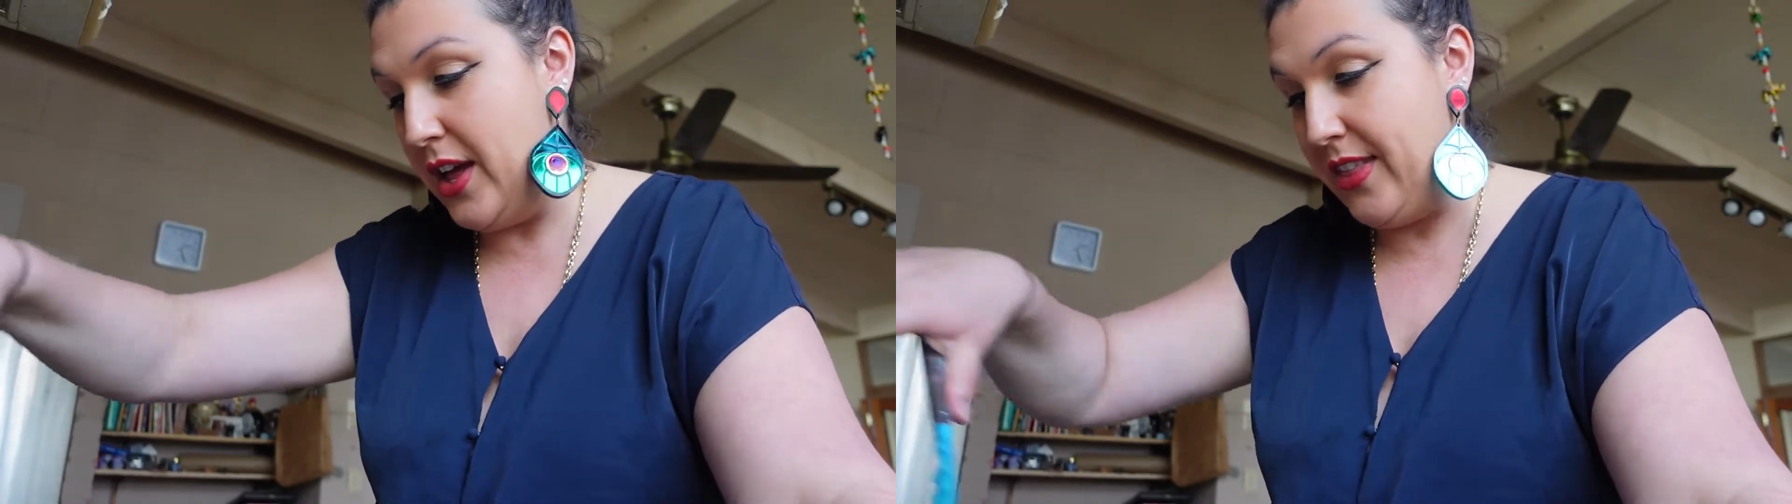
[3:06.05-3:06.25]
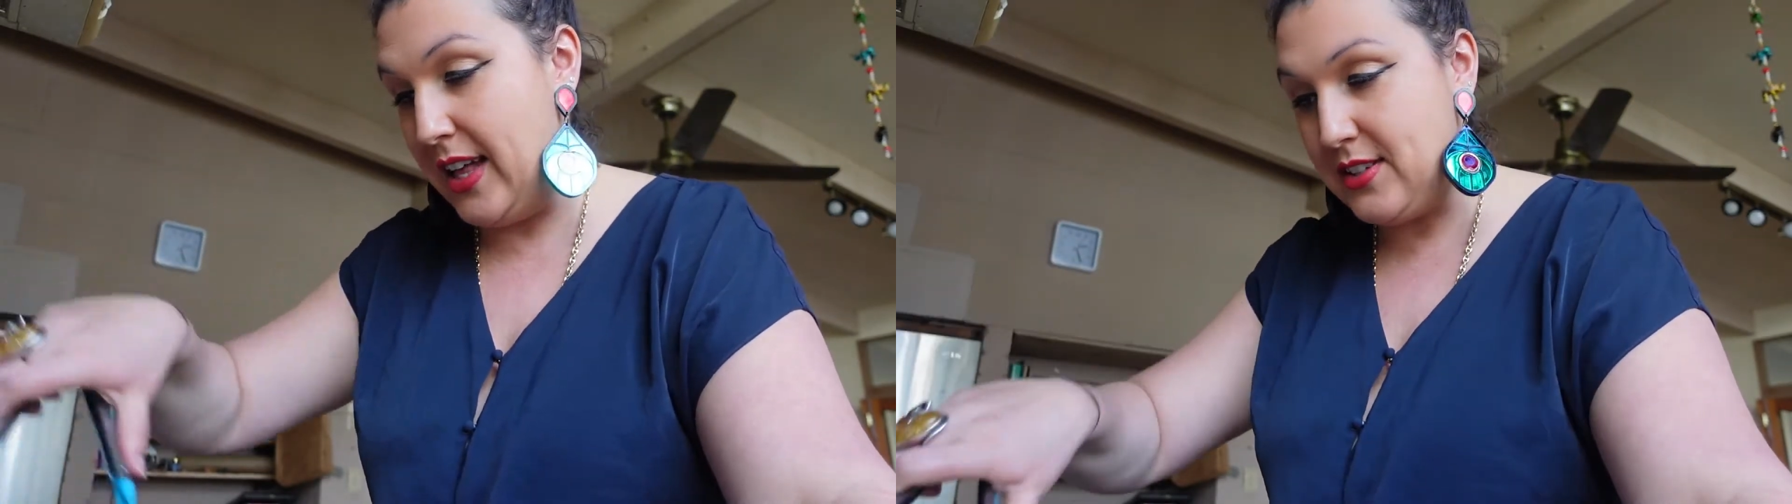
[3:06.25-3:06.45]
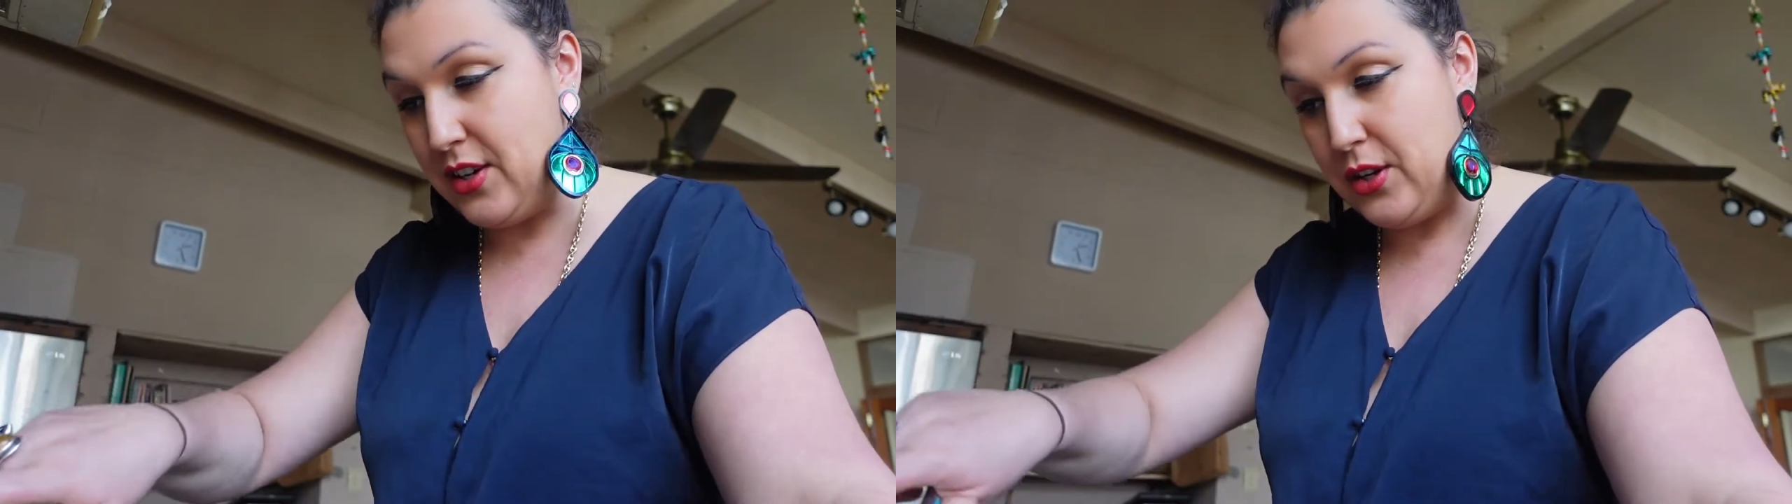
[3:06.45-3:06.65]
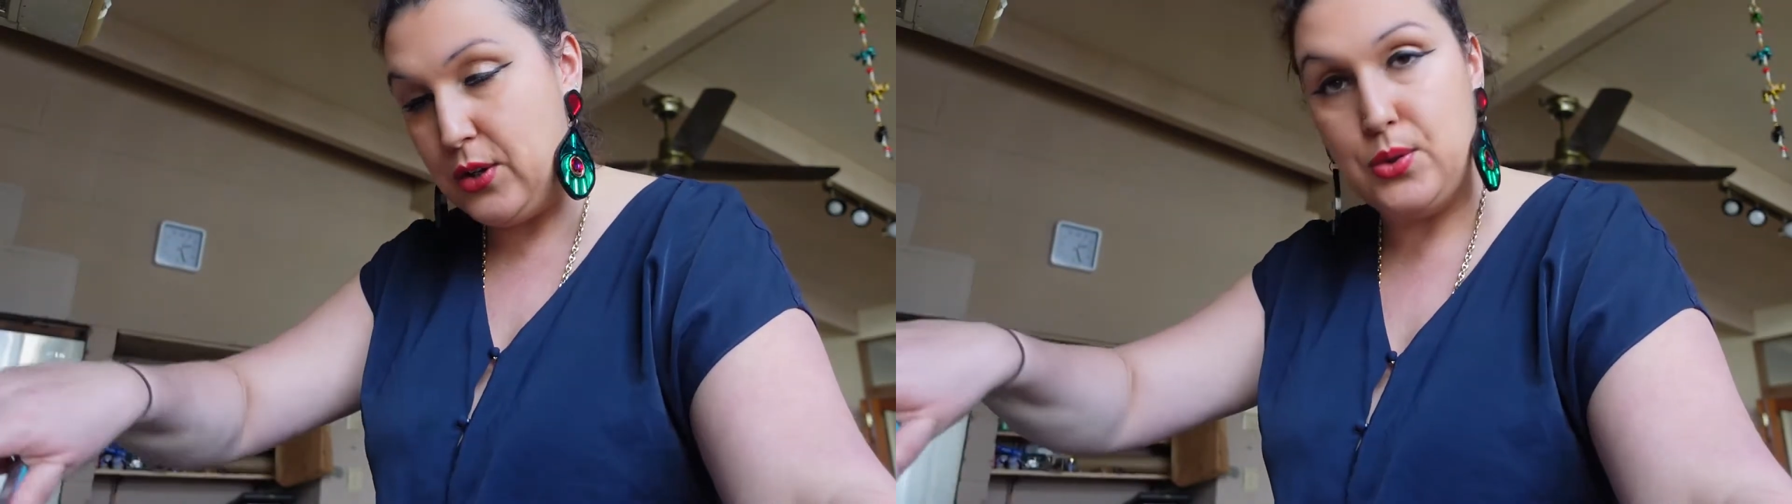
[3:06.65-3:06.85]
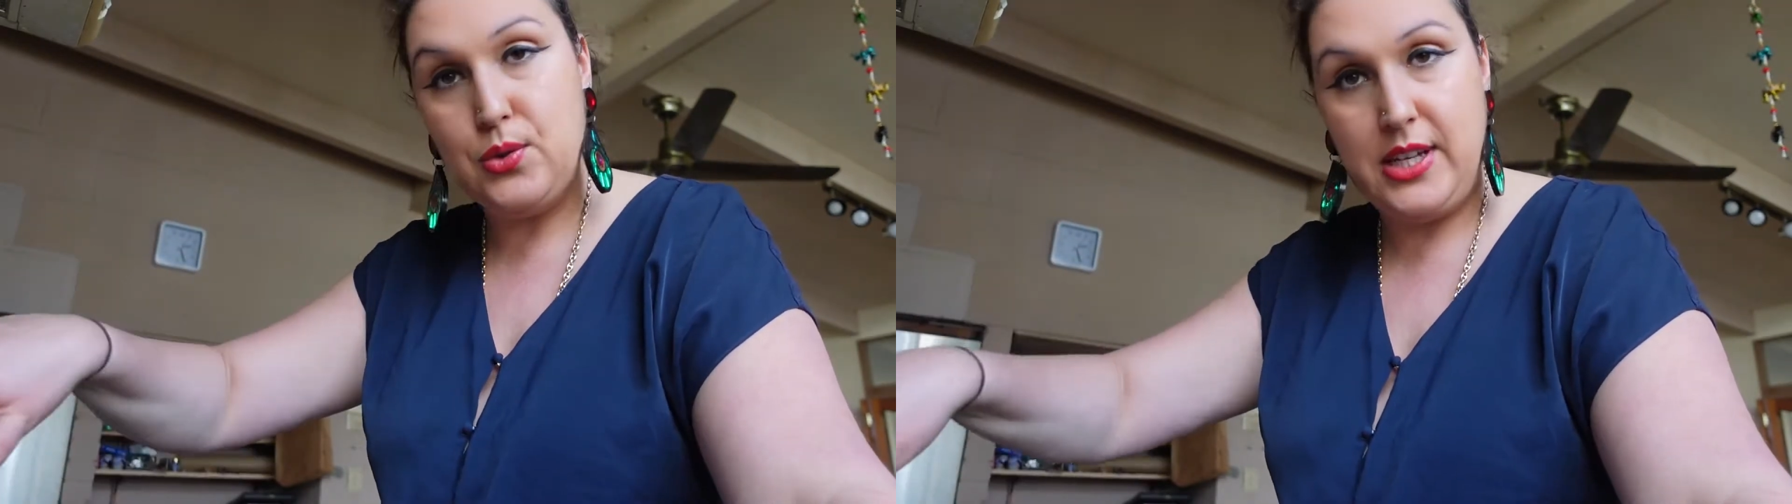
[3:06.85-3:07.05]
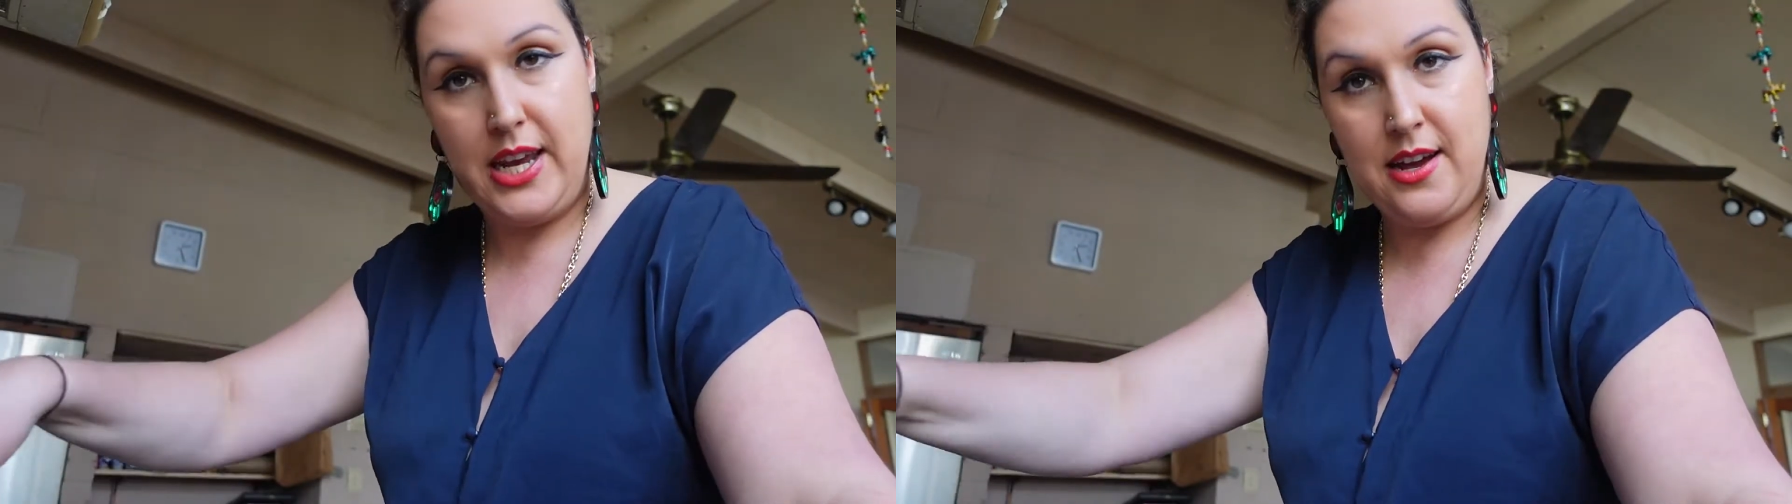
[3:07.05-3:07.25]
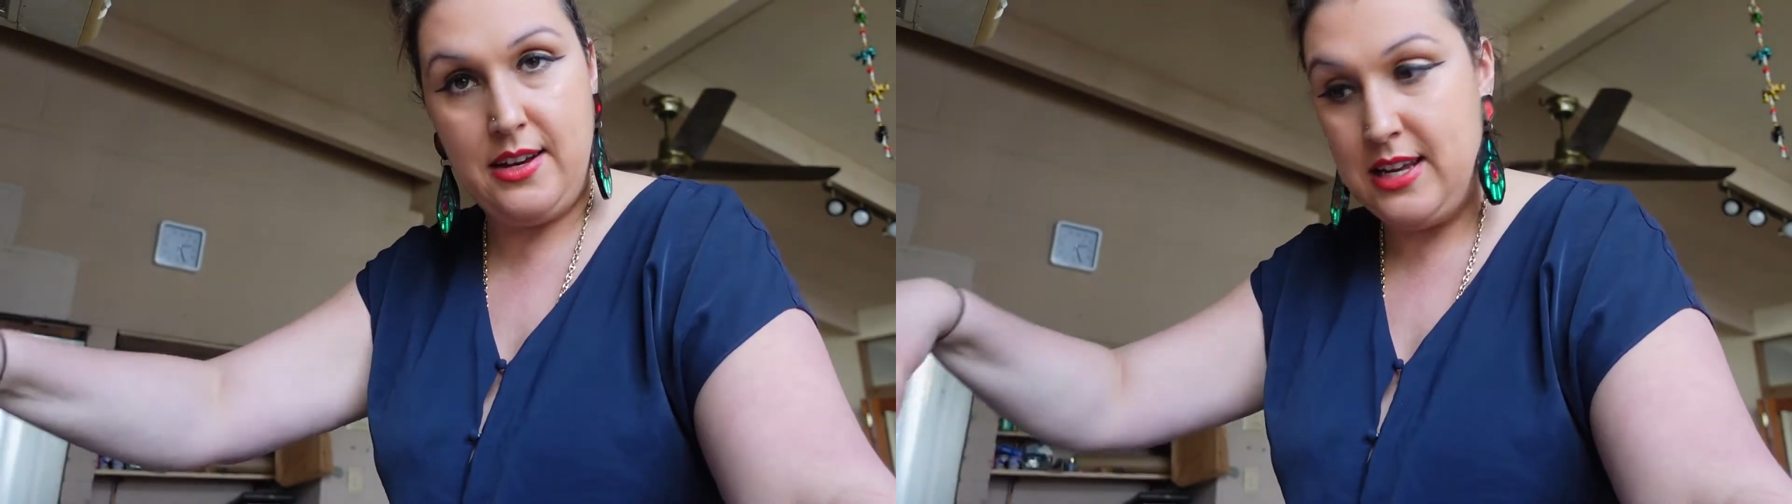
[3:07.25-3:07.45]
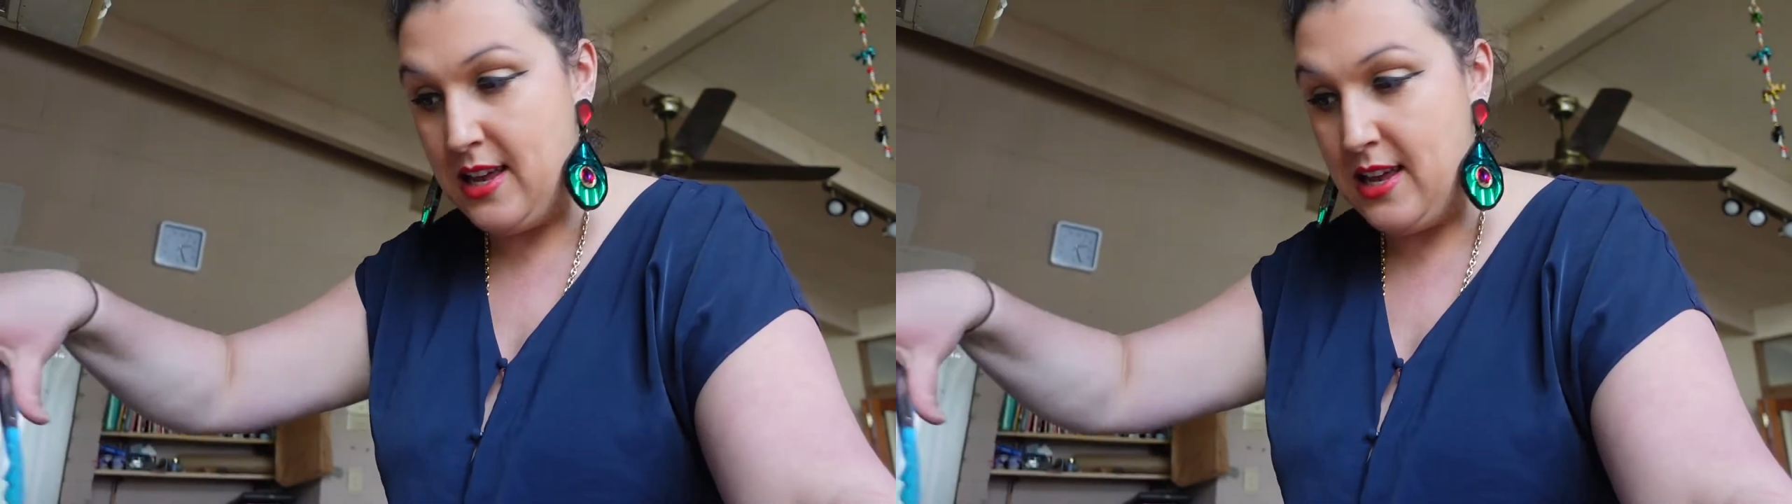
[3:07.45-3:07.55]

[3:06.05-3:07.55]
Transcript: That's going to cool down,